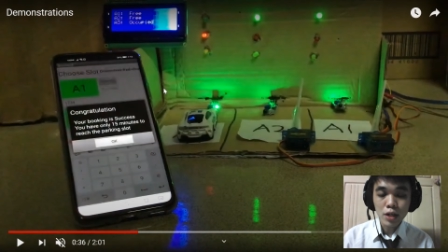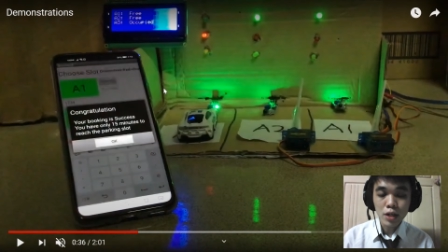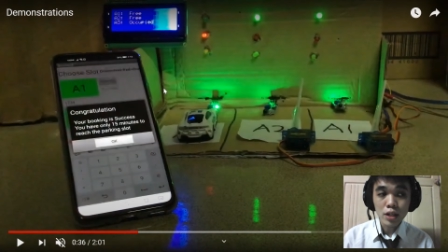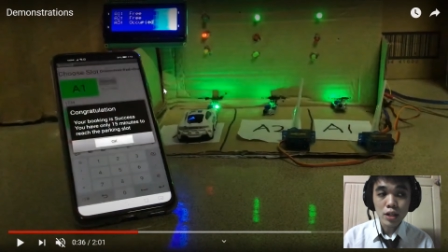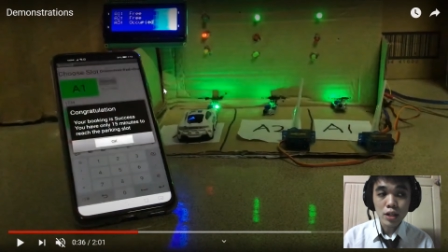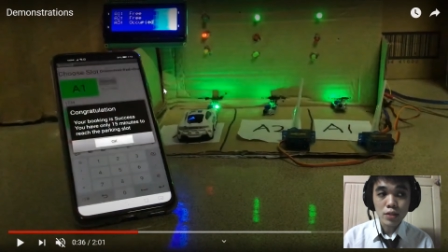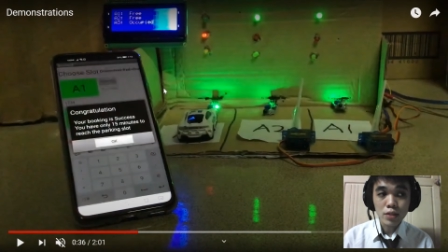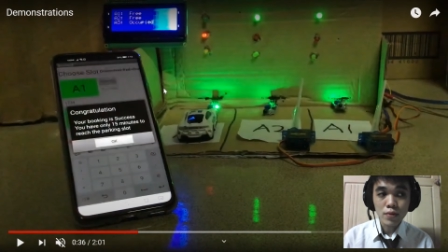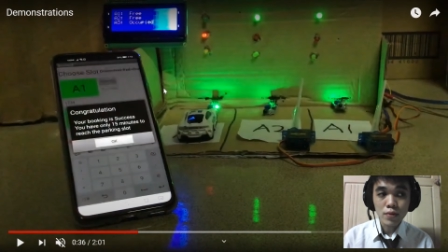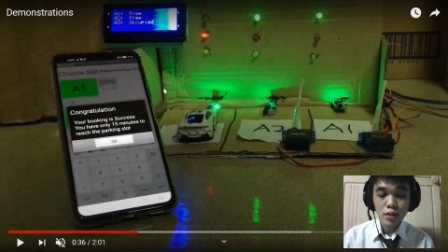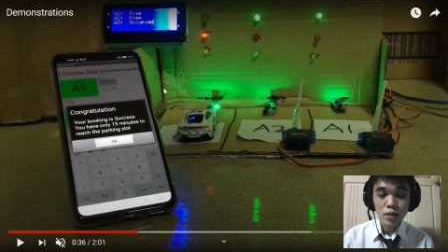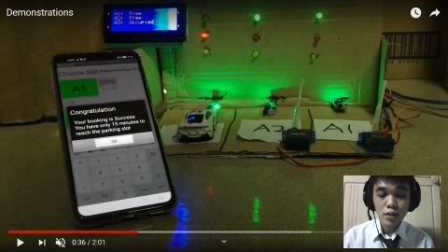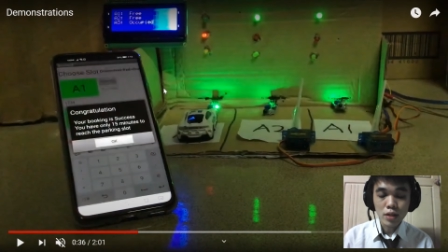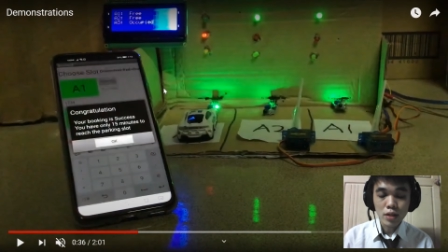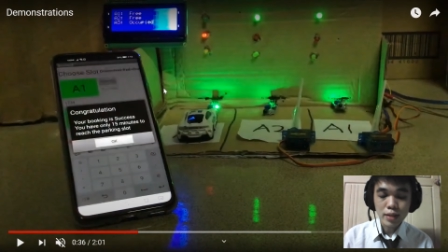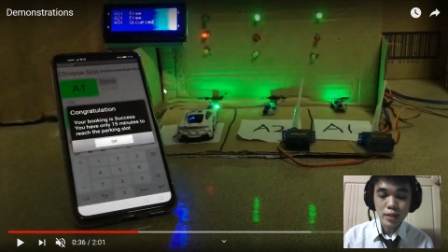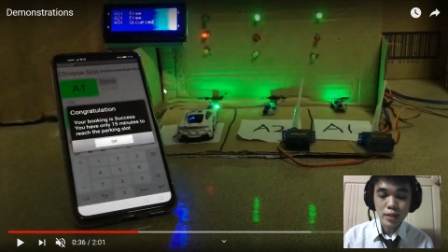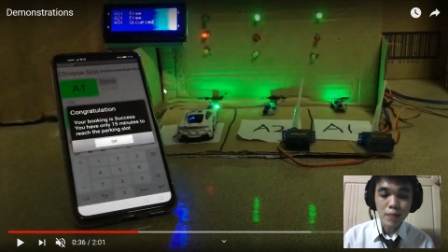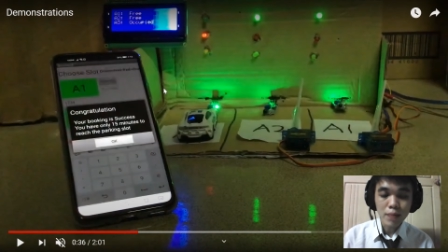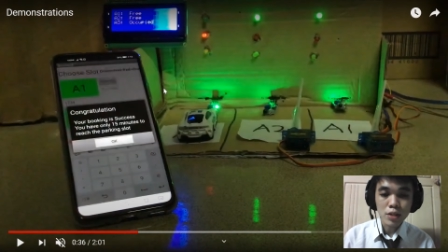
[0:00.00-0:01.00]
is
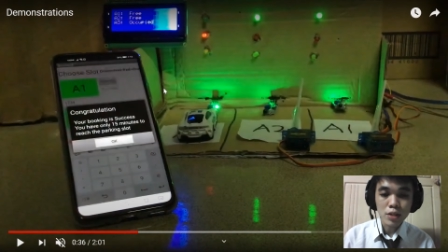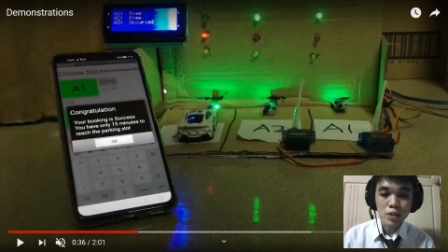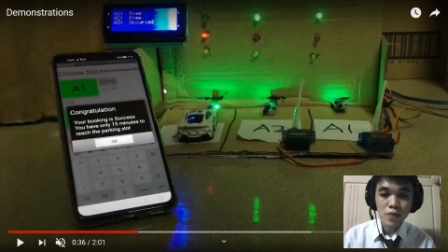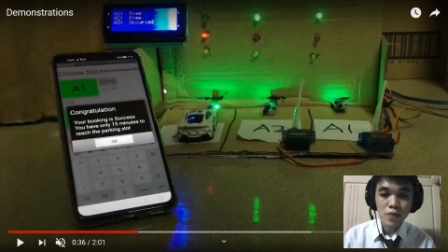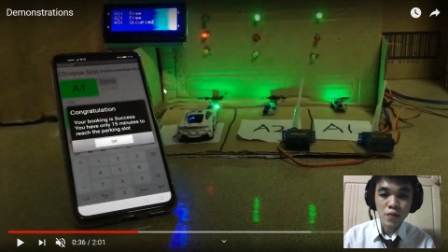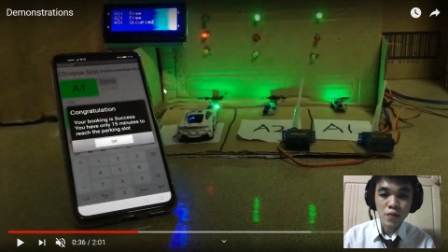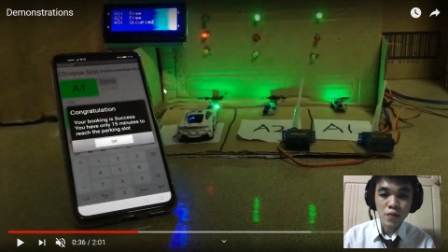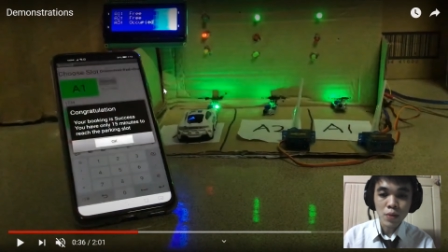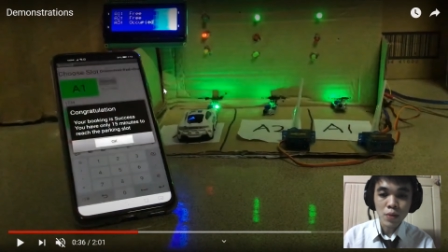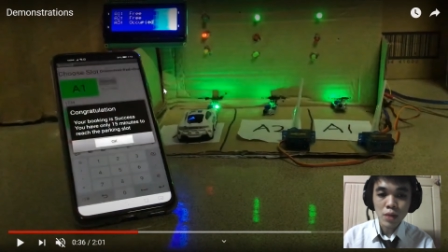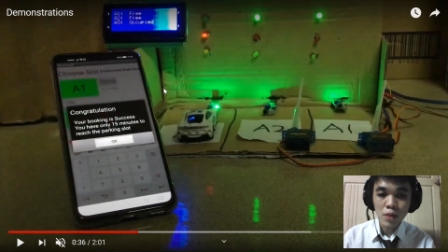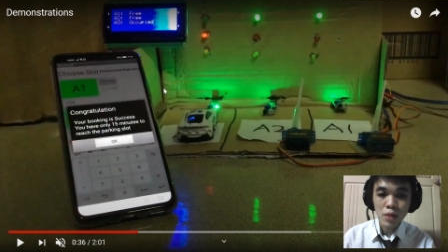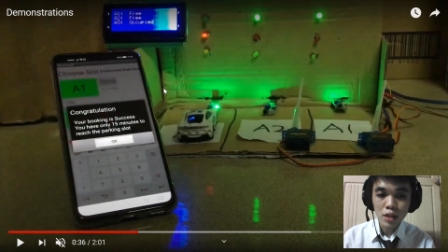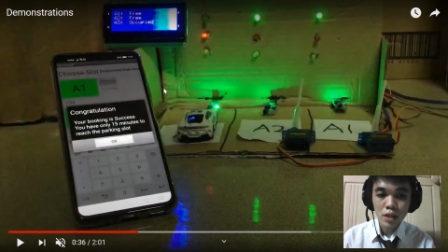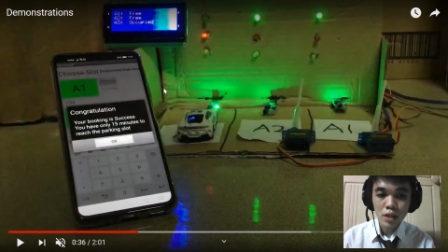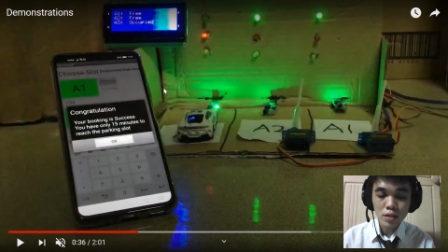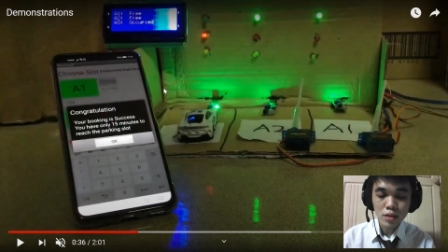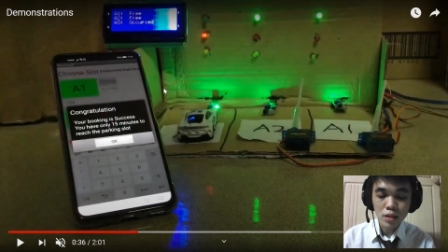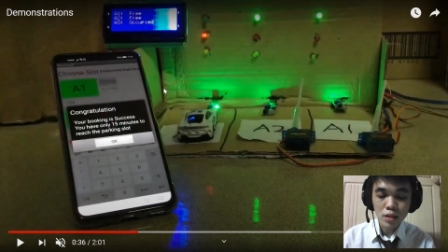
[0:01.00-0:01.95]
15 minutes.